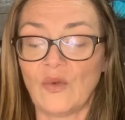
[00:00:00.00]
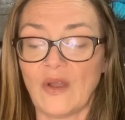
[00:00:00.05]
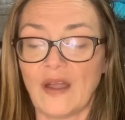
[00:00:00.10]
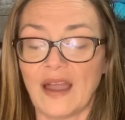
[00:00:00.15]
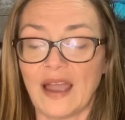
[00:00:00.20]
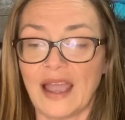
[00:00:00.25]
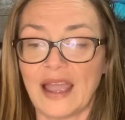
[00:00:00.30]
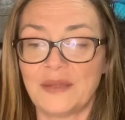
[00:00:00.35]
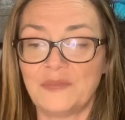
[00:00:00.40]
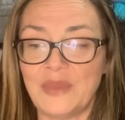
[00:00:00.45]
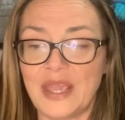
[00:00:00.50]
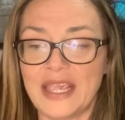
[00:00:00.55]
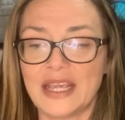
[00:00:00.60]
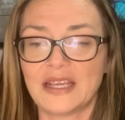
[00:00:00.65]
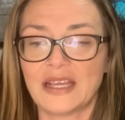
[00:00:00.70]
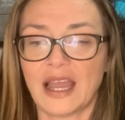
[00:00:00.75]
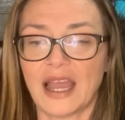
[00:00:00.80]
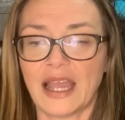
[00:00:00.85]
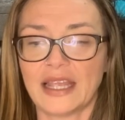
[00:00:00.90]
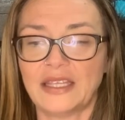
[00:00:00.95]
I
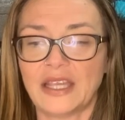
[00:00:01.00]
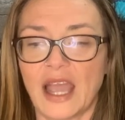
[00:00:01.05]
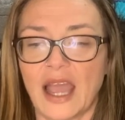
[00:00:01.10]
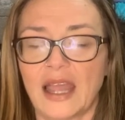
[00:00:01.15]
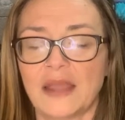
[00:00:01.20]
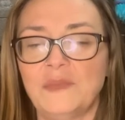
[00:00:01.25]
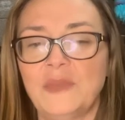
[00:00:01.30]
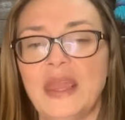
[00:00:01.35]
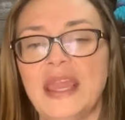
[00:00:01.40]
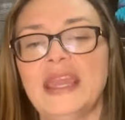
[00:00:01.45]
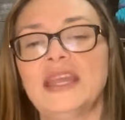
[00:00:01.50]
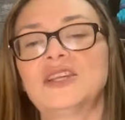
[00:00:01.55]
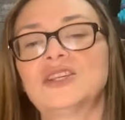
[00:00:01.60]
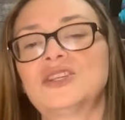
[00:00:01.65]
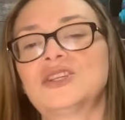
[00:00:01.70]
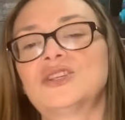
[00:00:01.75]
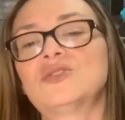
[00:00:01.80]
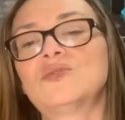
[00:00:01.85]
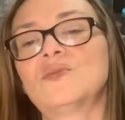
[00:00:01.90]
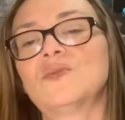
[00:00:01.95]
make
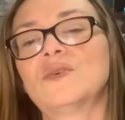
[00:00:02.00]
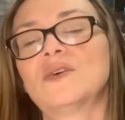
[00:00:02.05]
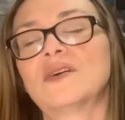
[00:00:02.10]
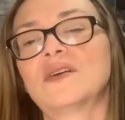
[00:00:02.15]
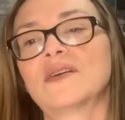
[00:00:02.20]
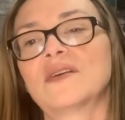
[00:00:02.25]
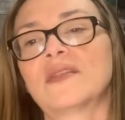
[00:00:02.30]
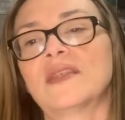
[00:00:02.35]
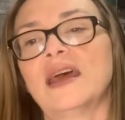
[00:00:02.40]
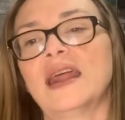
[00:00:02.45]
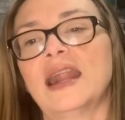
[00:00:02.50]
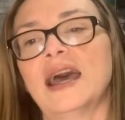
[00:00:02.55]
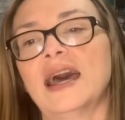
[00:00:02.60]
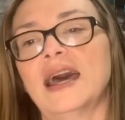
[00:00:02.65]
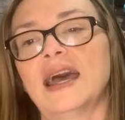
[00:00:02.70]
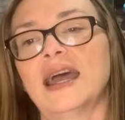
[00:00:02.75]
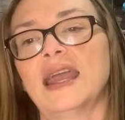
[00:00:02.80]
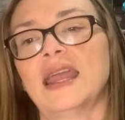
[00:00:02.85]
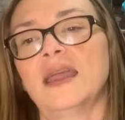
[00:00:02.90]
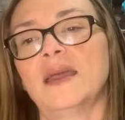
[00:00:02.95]
sure that
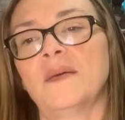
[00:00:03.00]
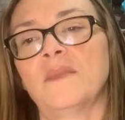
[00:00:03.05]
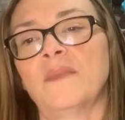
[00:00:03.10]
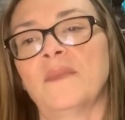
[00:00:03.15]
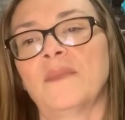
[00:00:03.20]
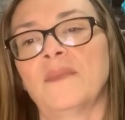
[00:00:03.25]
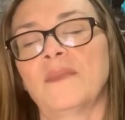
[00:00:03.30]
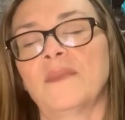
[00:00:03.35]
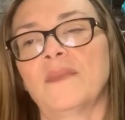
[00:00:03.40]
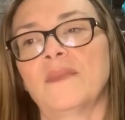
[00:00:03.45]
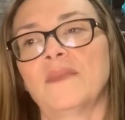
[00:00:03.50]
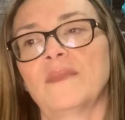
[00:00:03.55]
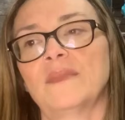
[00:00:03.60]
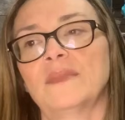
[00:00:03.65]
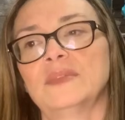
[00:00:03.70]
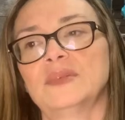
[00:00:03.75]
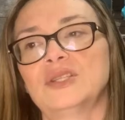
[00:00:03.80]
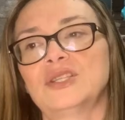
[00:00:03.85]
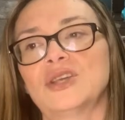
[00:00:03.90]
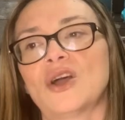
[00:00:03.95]
I am
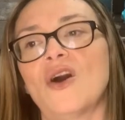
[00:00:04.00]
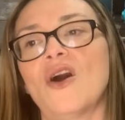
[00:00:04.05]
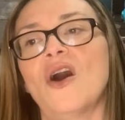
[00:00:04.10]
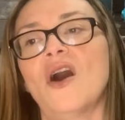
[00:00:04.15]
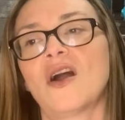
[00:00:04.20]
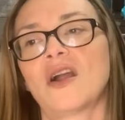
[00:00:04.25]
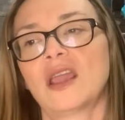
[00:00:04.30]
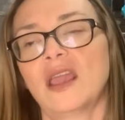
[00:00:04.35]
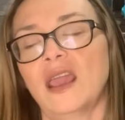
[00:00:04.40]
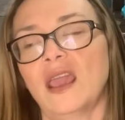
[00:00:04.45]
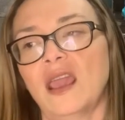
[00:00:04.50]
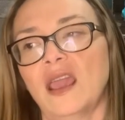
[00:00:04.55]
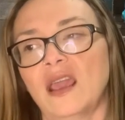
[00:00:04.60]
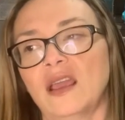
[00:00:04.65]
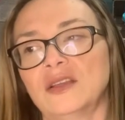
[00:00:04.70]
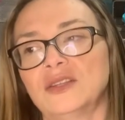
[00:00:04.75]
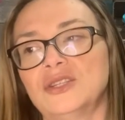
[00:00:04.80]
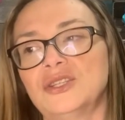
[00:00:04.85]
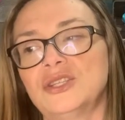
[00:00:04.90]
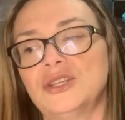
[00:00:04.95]

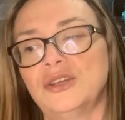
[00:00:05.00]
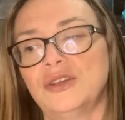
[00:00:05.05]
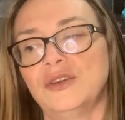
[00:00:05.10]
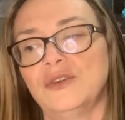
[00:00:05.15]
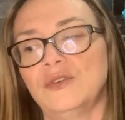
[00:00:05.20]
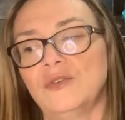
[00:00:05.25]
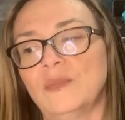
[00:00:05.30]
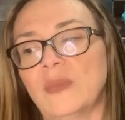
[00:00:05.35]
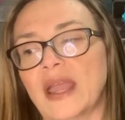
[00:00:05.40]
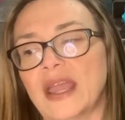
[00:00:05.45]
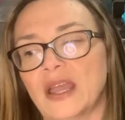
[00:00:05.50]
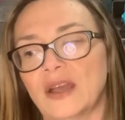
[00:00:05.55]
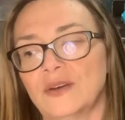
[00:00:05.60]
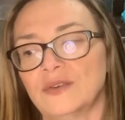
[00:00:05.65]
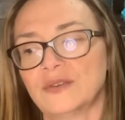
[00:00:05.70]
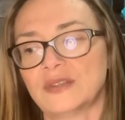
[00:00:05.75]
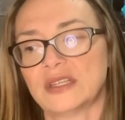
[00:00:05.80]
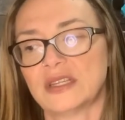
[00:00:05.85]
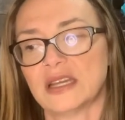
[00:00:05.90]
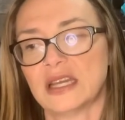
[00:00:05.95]
talking to my
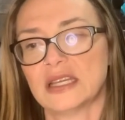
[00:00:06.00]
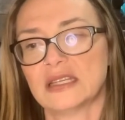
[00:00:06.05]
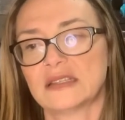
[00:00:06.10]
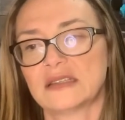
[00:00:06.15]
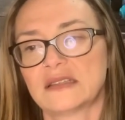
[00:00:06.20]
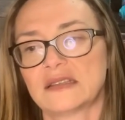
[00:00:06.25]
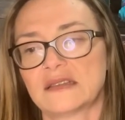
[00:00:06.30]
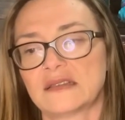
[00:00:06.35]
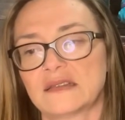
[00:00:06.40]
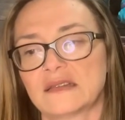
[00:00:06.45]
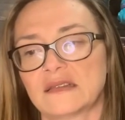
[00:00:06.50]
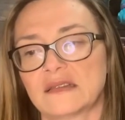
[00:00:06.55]
hostess